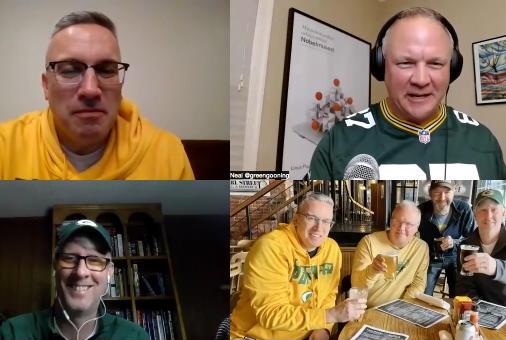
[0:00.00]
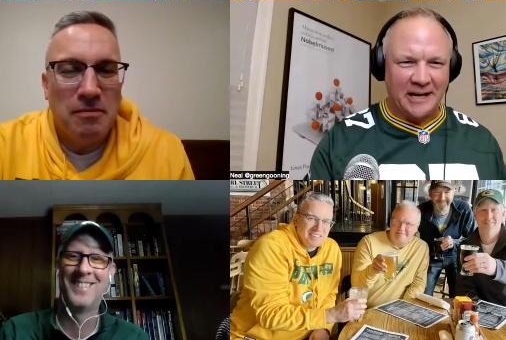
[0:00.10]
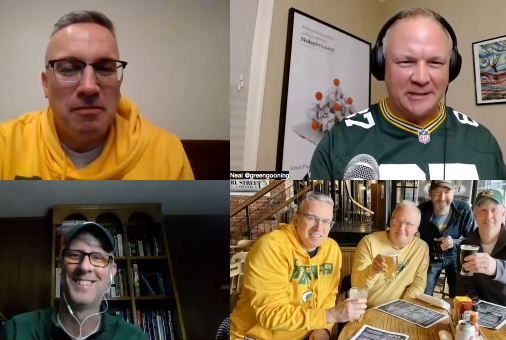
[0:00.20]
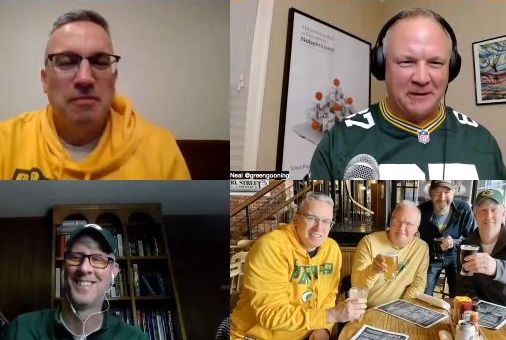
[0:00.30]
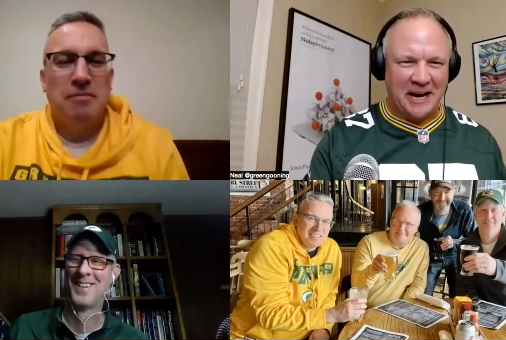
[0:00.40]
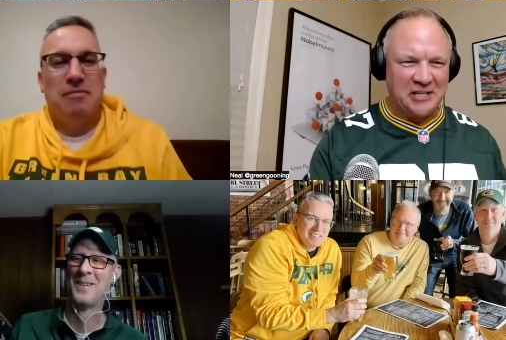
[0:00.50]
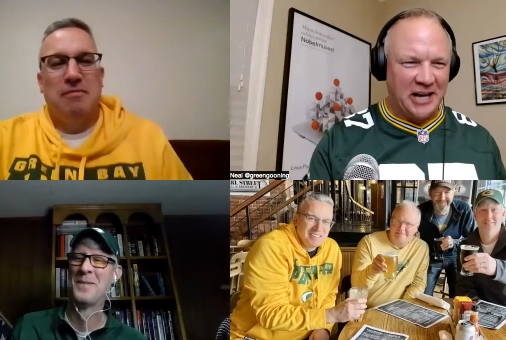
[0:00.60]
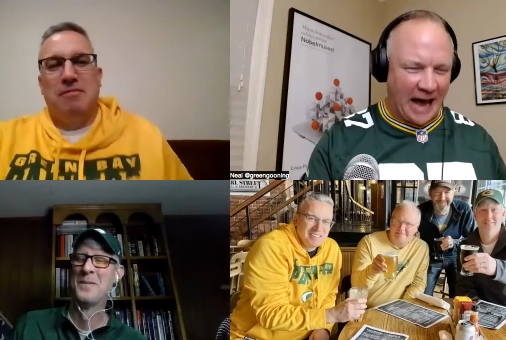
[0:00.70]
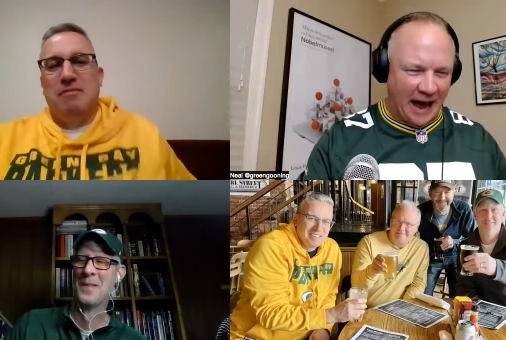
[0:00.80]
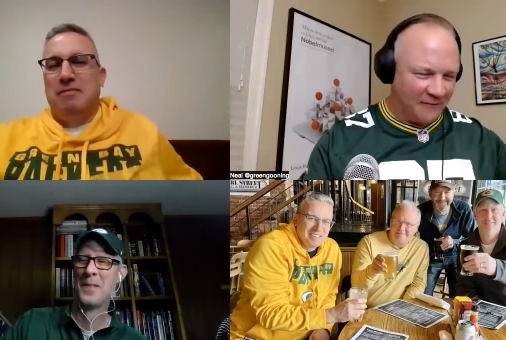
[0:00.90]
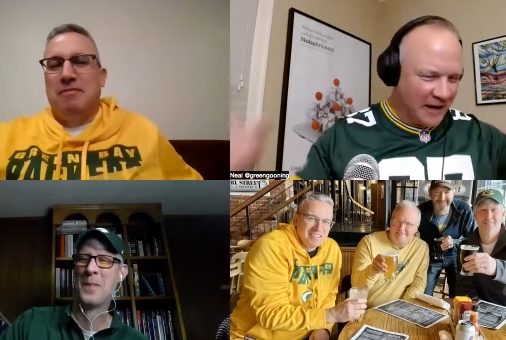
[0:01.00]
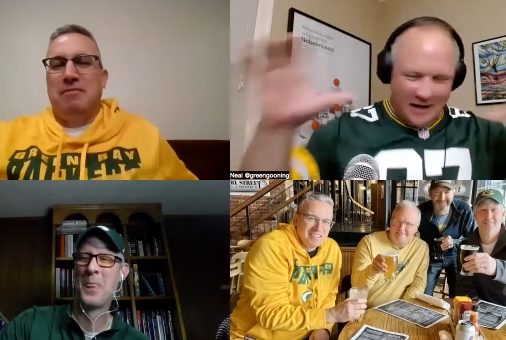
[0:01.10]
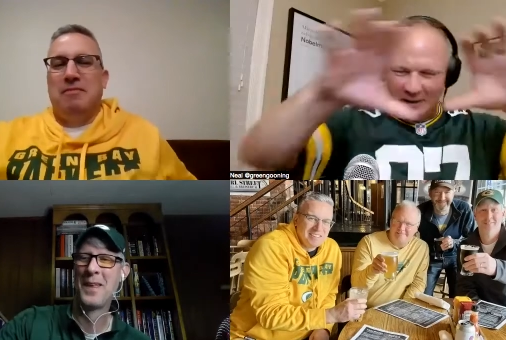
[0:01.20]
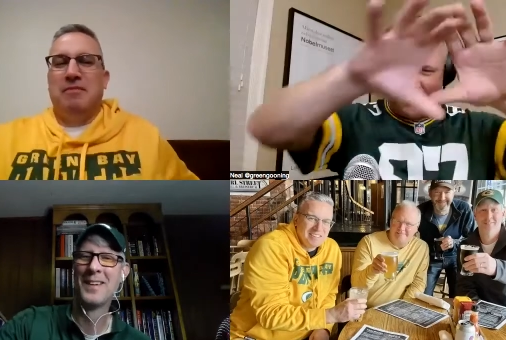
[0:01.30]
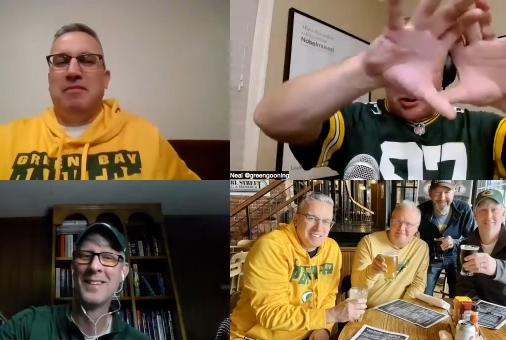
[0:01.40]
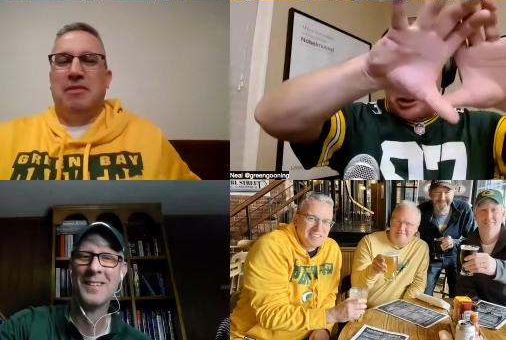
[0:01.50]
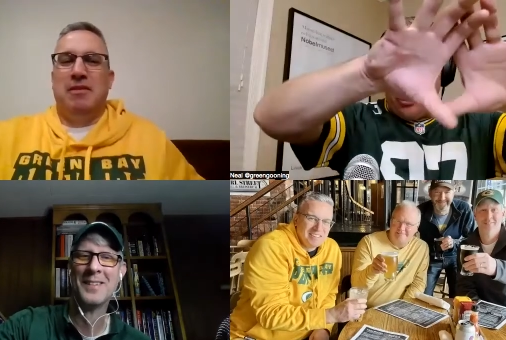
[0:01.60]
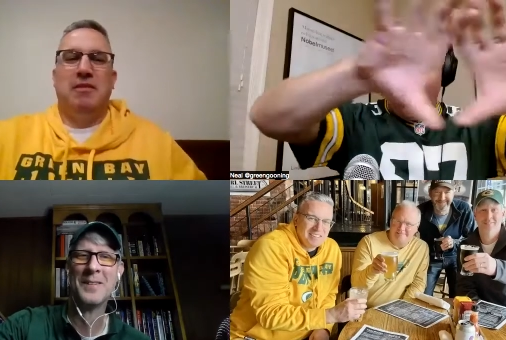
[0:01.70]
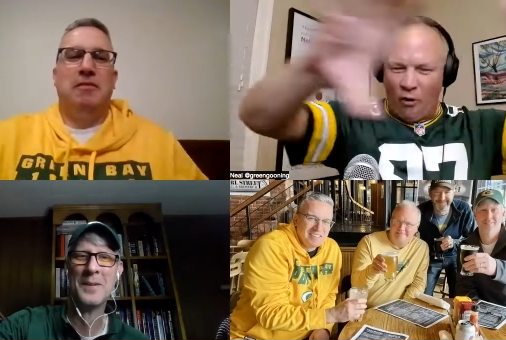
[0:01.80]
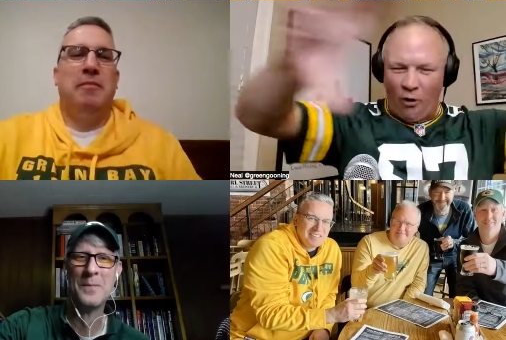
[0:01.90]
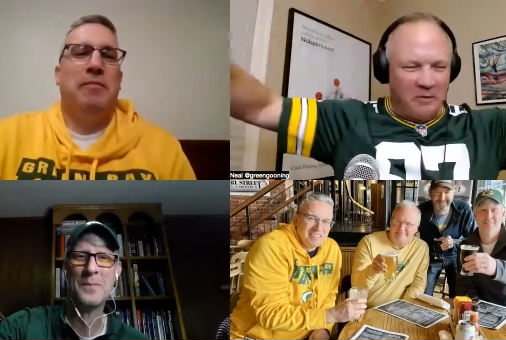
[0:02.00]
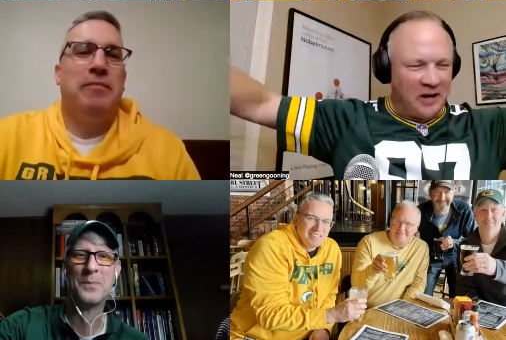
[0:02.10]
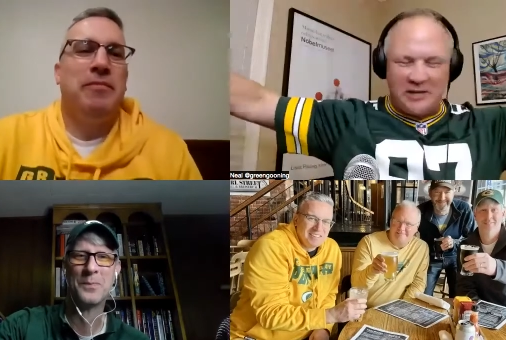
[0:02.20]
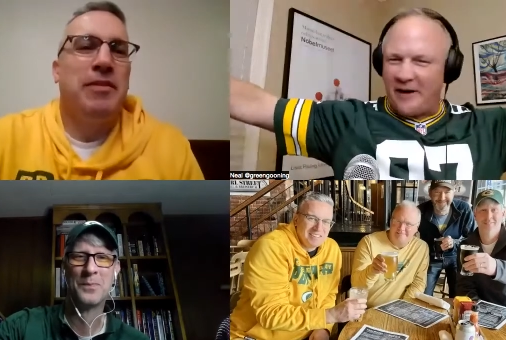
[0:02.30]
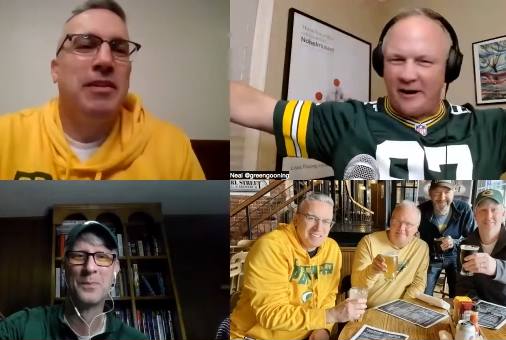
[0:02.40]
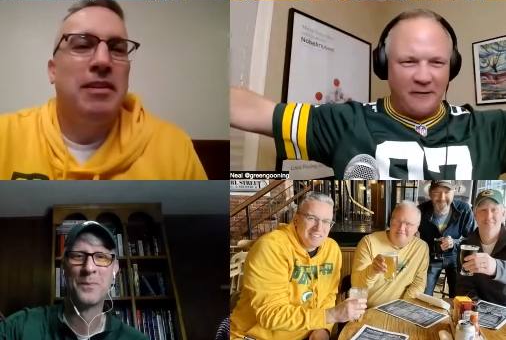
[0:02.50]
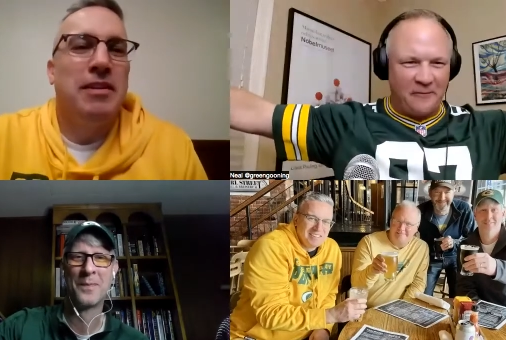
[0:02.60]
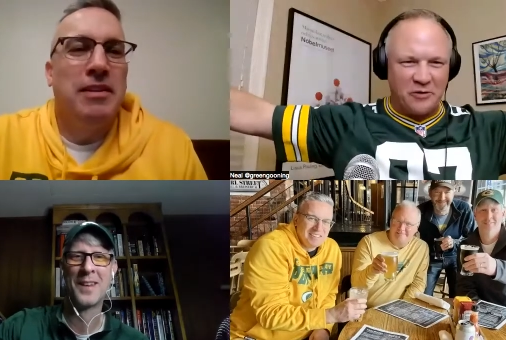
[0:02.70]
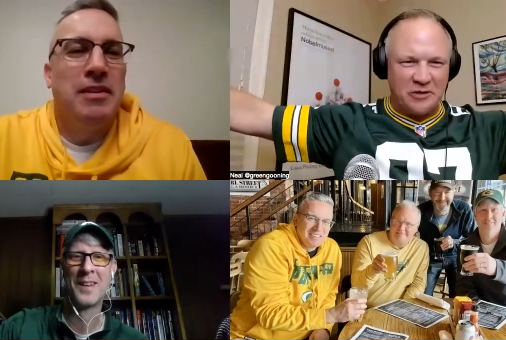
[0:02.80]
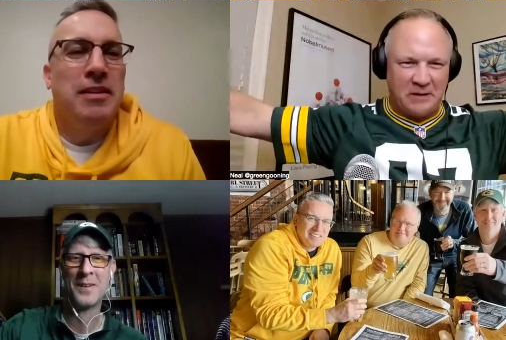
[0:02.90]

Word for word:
Speaker 1: explanation I have. There was just a whole bunch of I don't know if it was